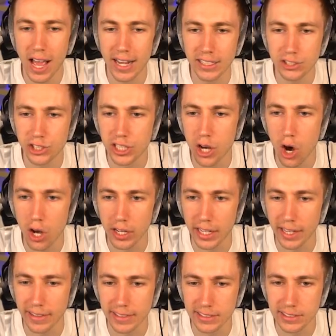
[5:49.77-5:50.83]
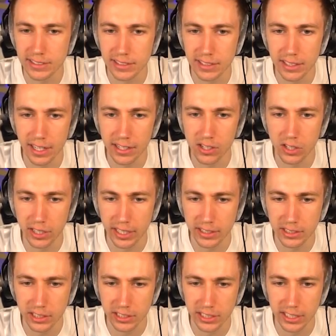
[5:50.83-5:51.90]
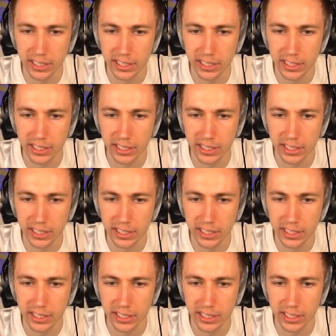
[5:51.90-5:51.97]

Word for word: I literally can't get this. I can't get this onion